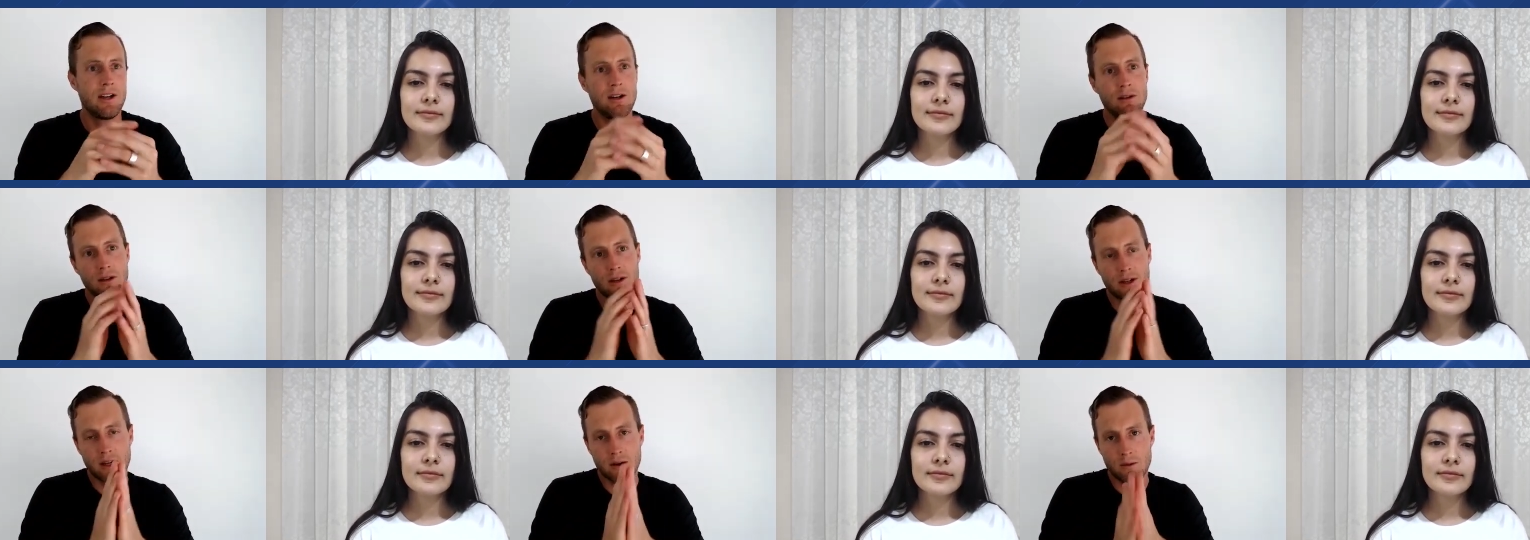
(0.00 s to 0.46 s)

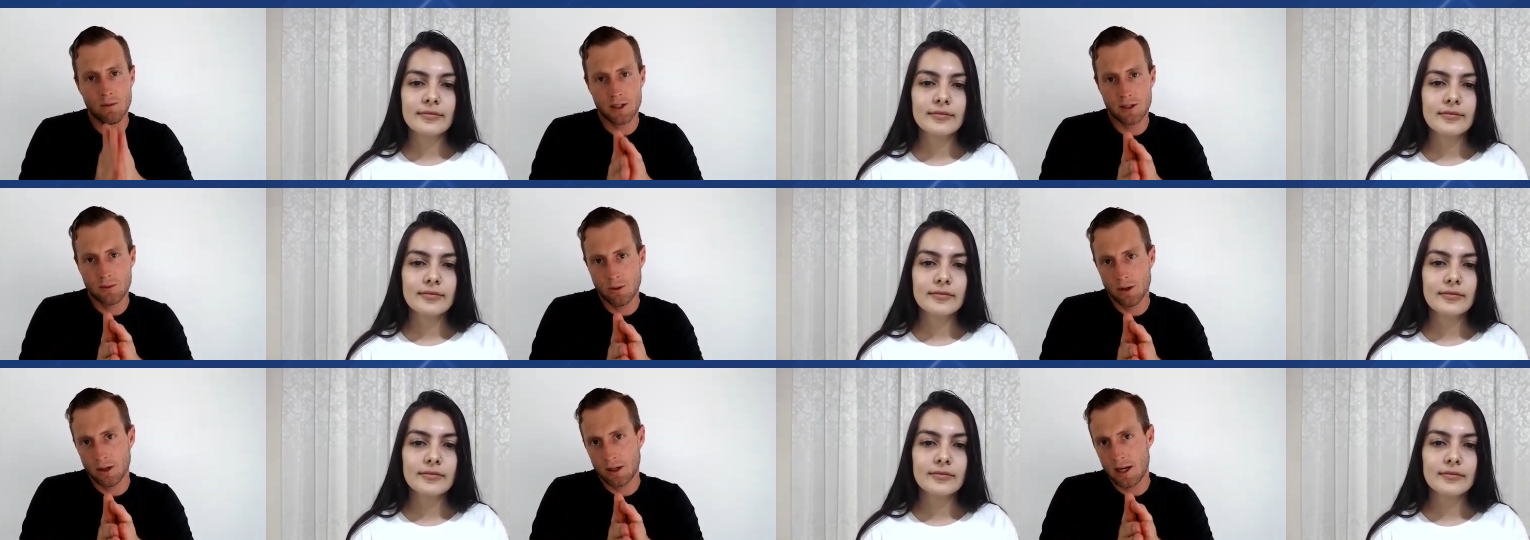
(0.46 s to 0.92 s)
Speaker 1: how do you look
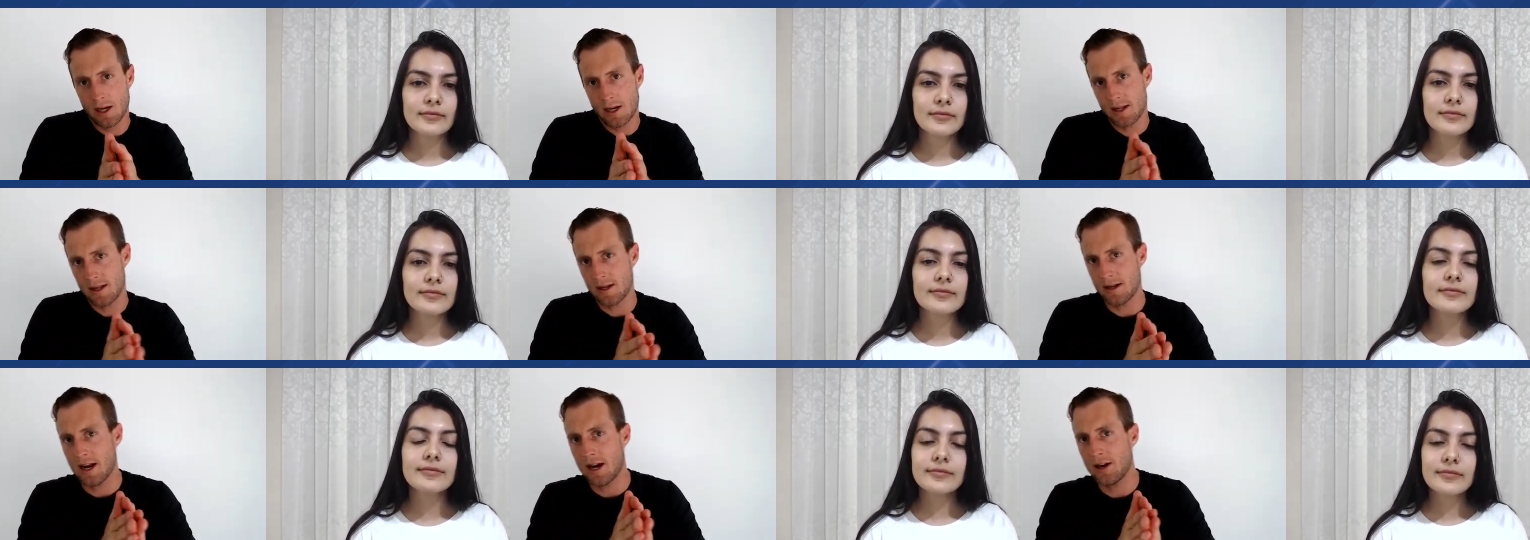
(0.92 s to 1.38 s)
at what's
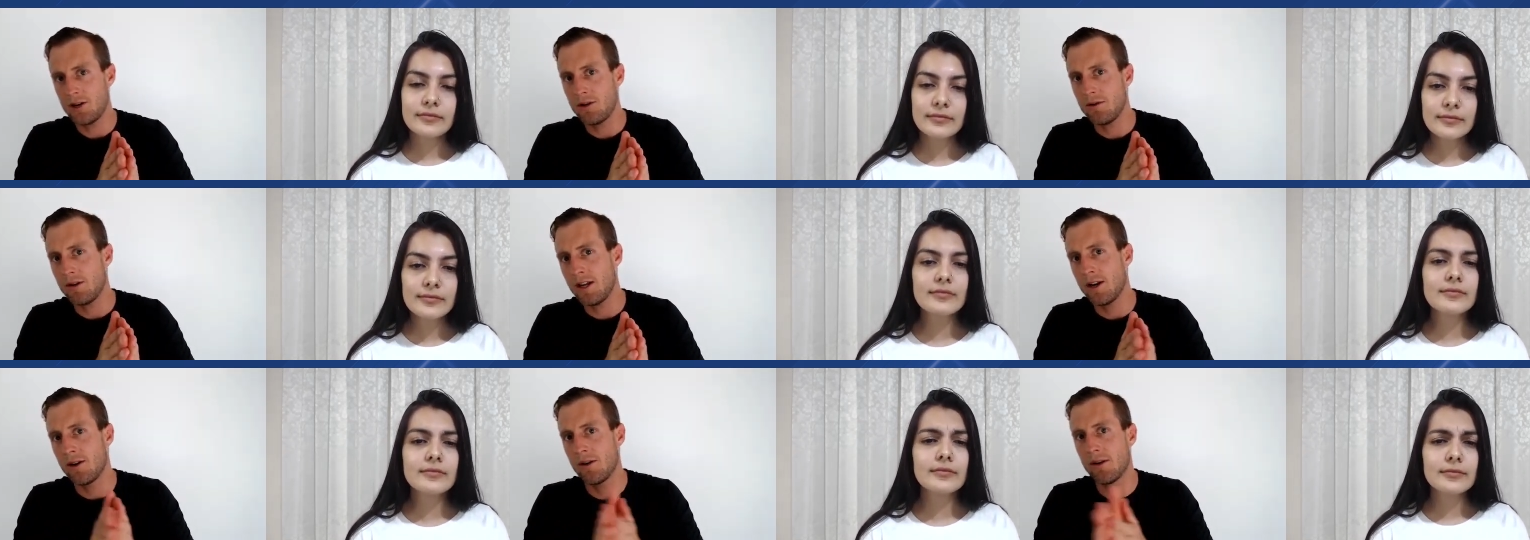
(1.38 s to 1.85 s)
working and then
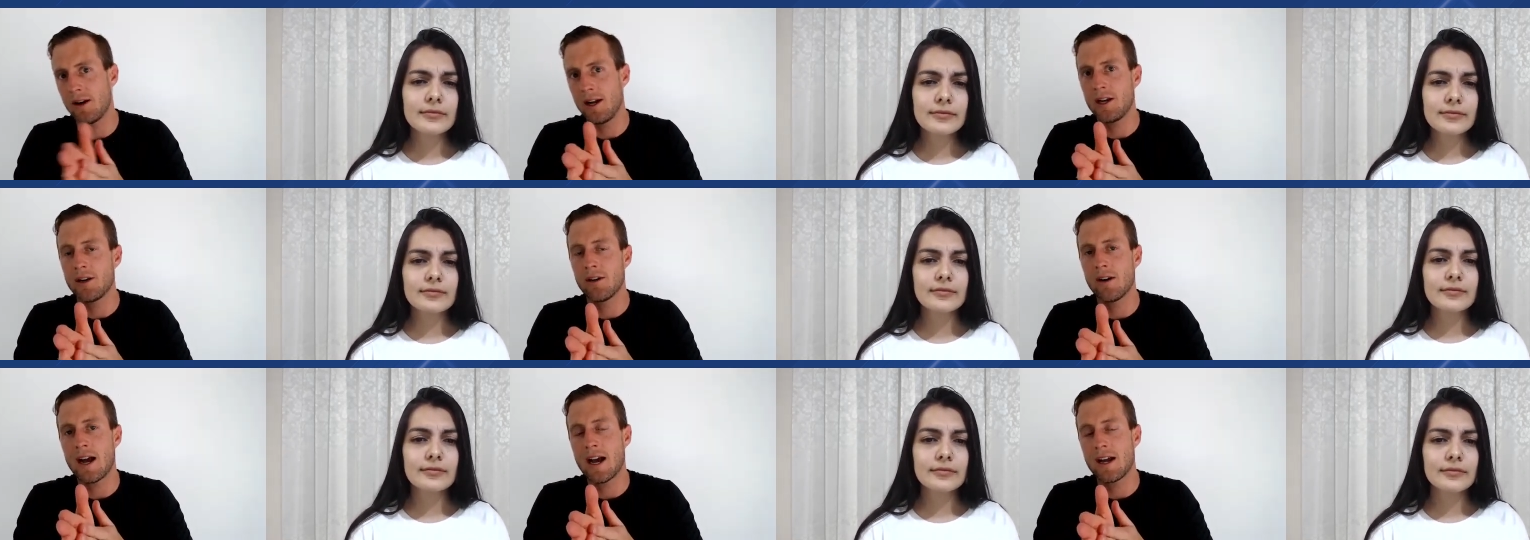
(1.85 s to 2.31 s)
how do you
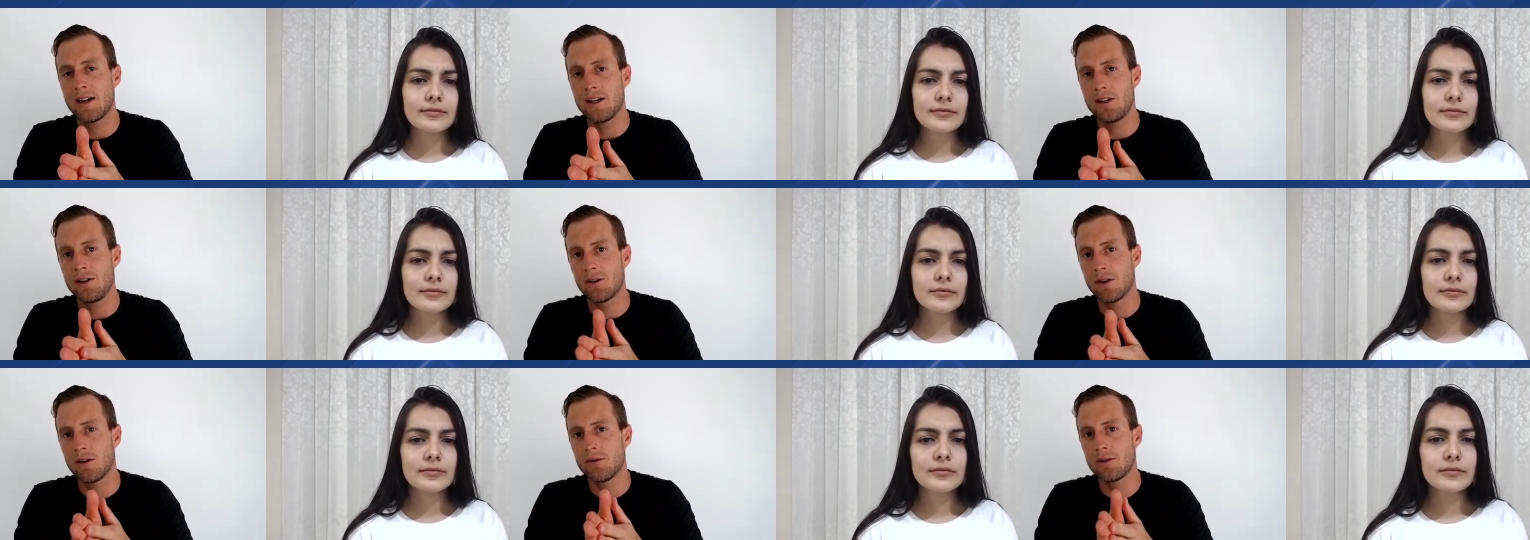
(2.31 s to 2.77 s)
iterate or
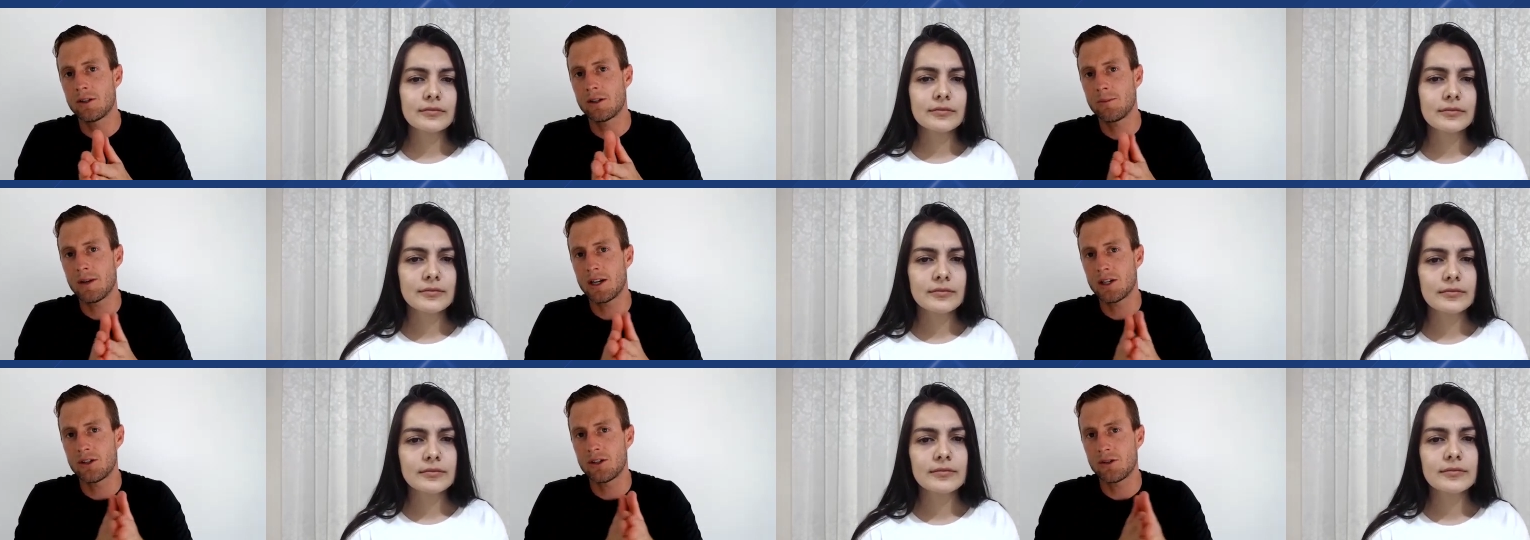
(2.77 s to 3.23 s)
add in your own
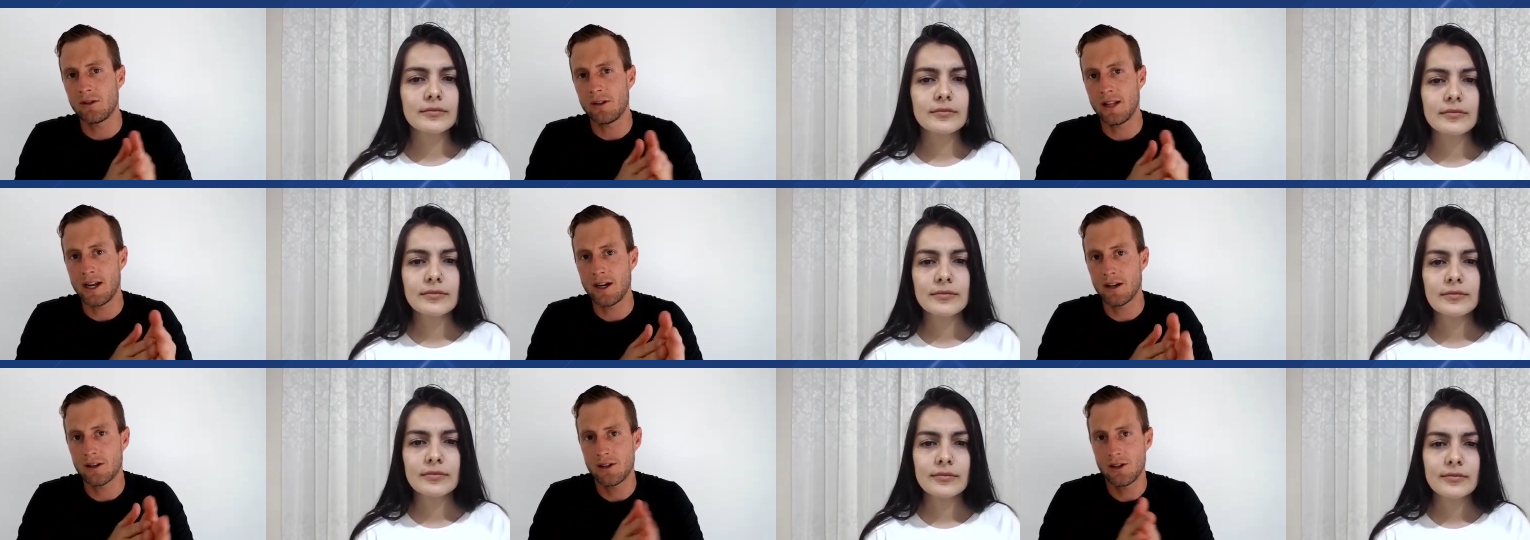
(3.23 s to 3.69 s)
special
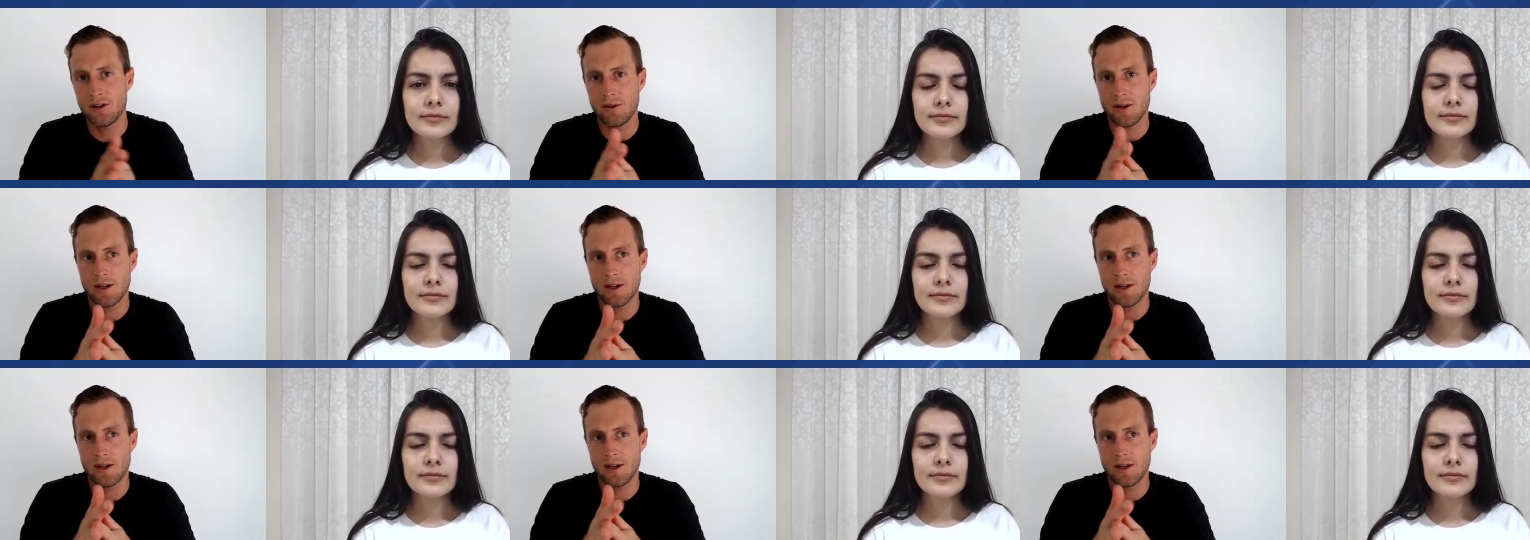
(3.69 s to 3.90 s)
layer